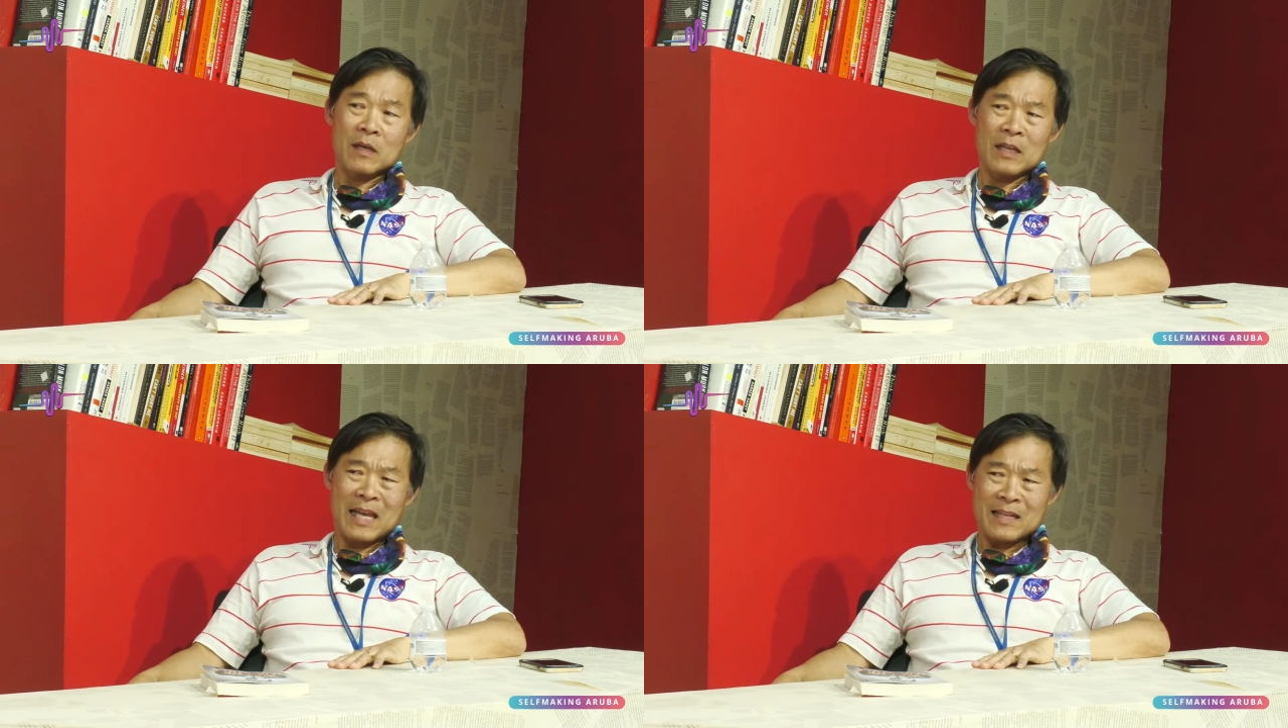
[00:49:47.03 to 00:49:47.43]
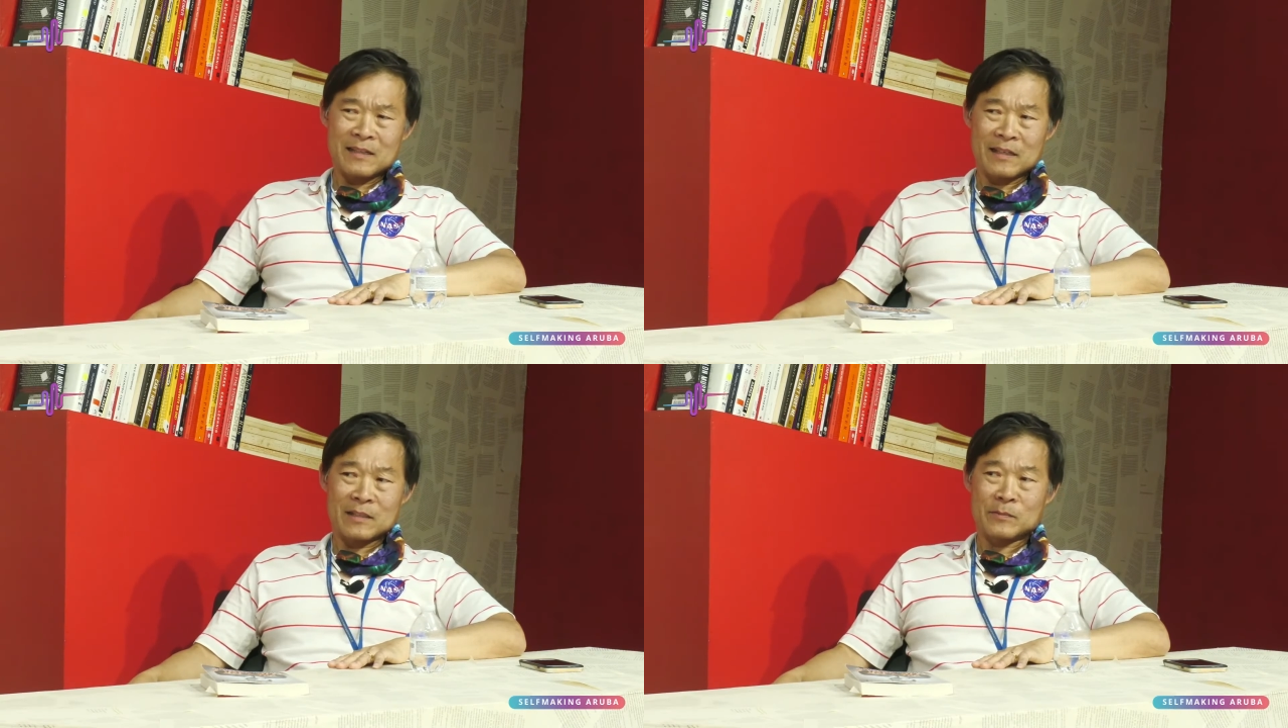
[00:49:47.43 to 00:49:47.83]

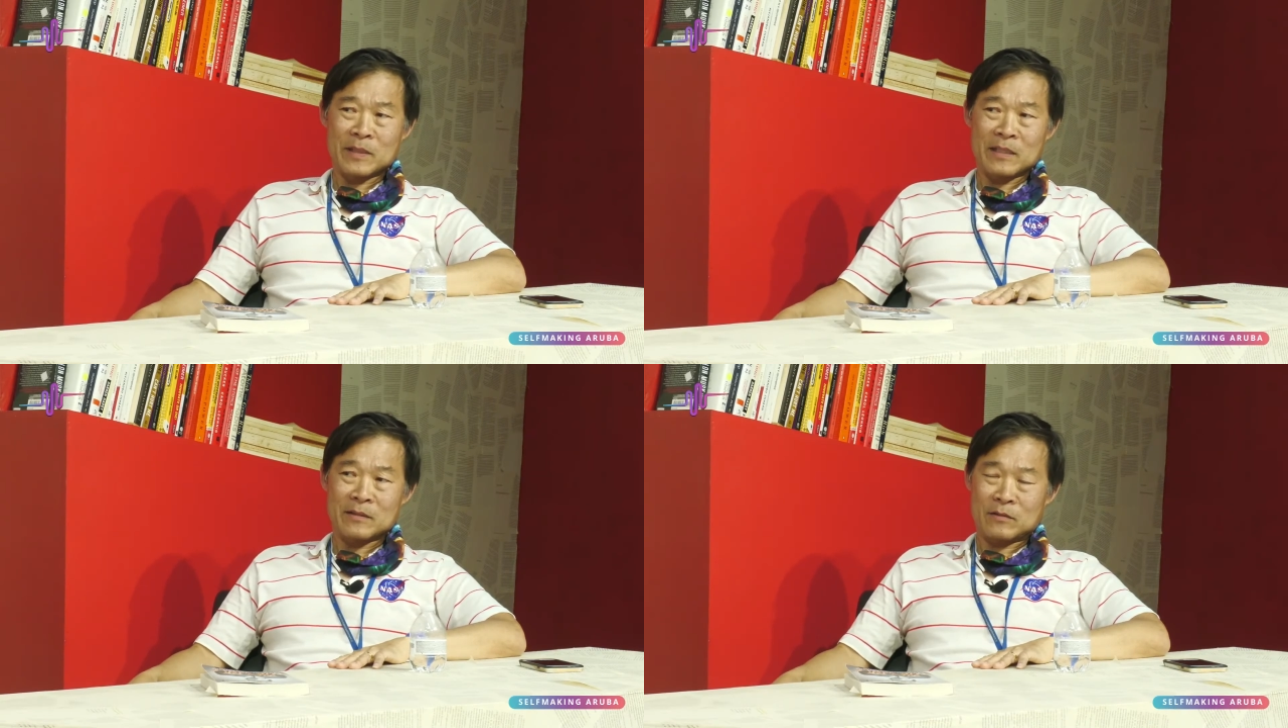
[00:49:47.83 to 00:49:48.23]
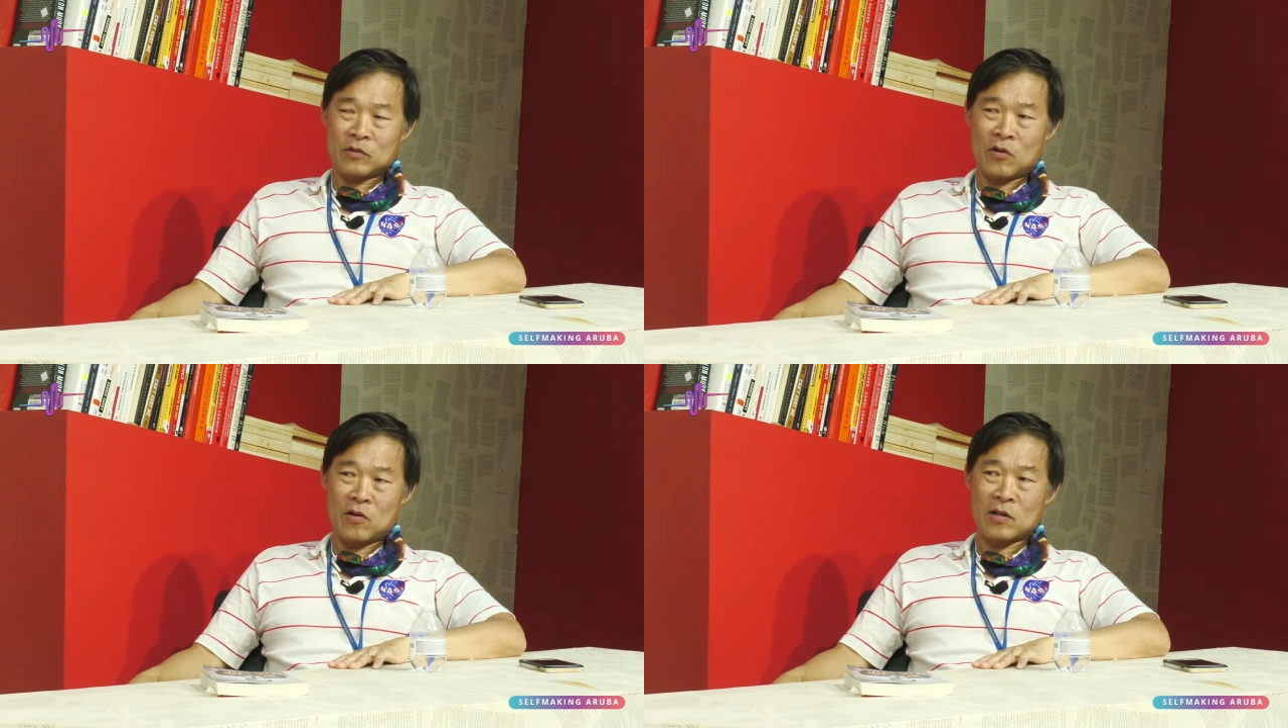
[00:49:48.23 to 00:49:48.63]
analyzed my
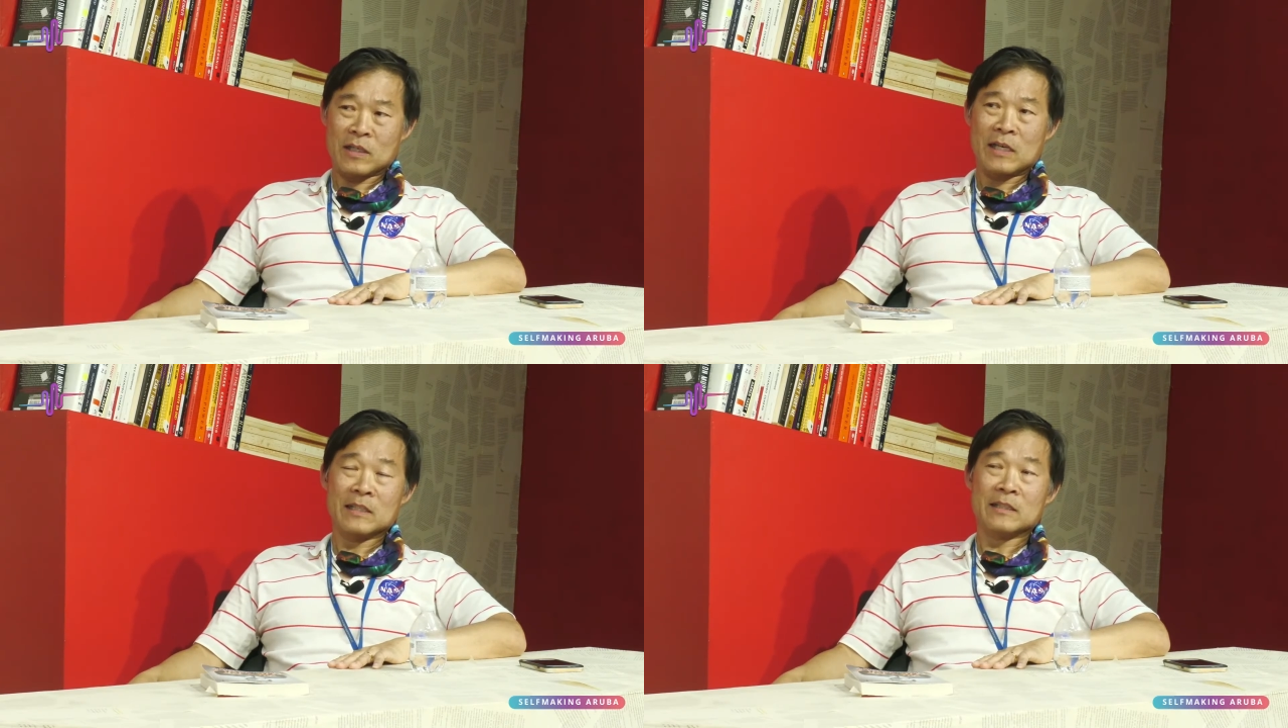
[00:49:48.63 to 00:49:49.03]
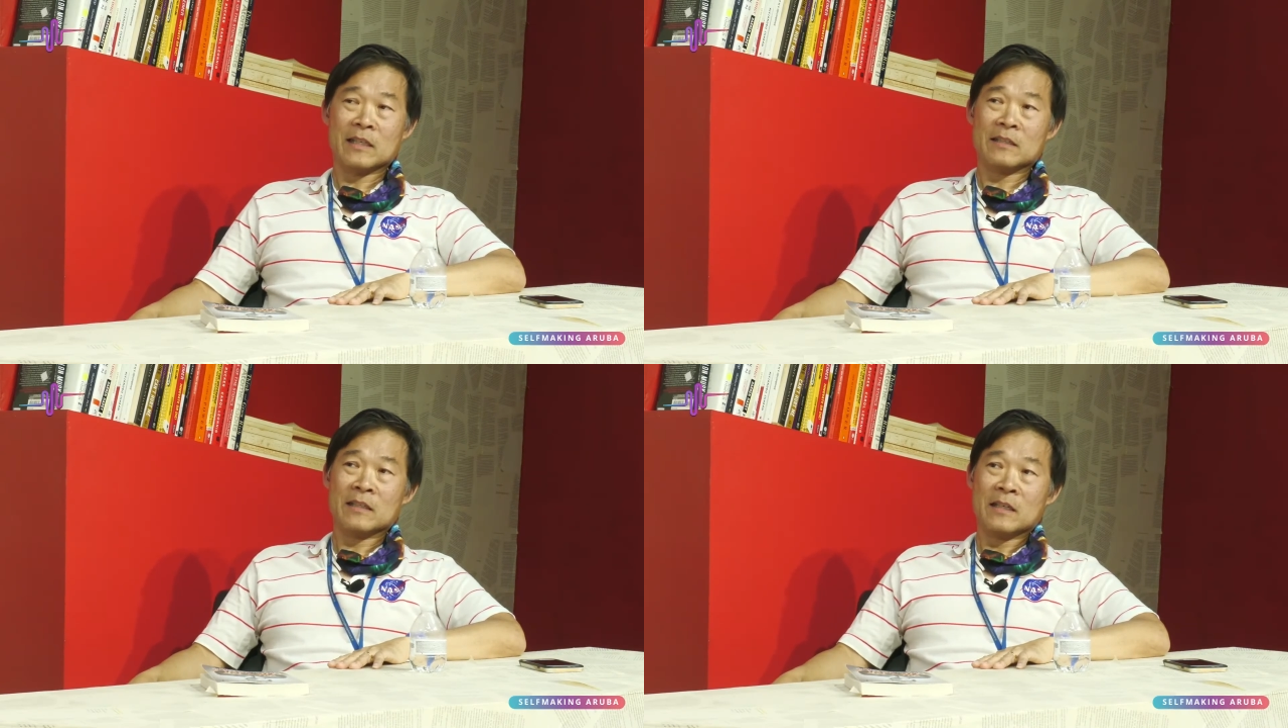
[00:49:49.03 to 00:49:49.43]
talk, and I
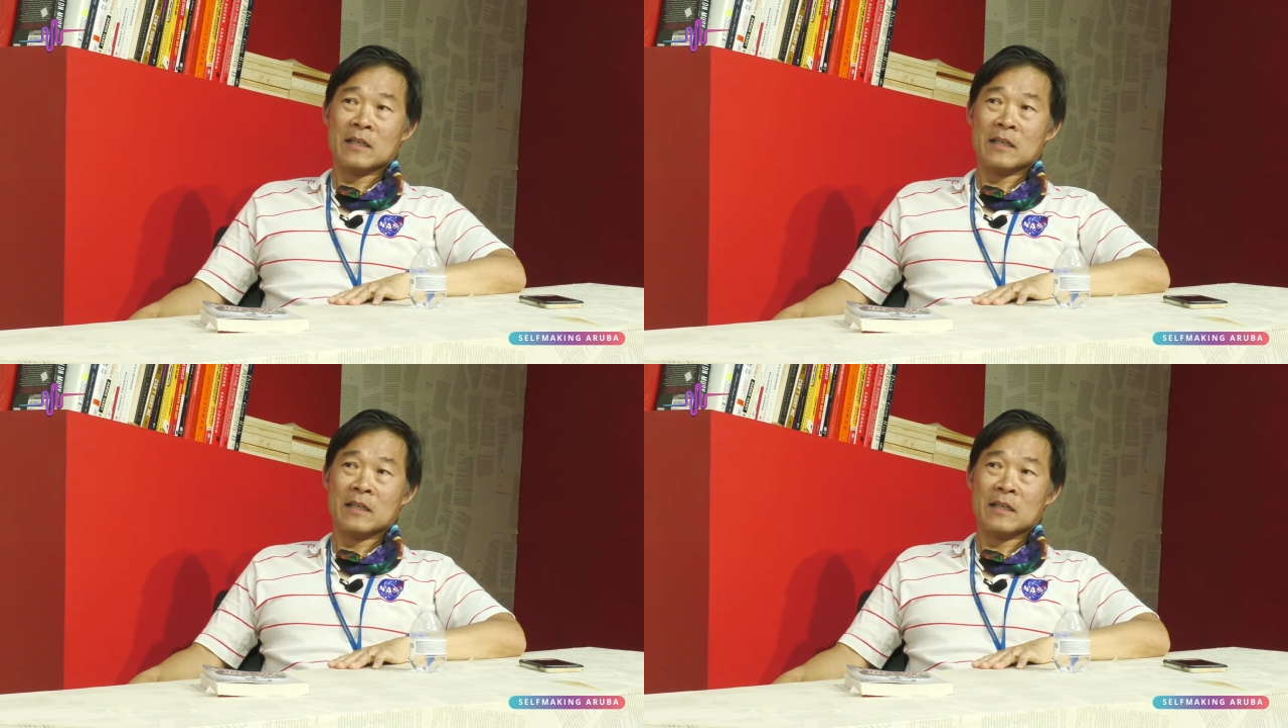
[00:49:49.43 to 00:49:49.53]
said,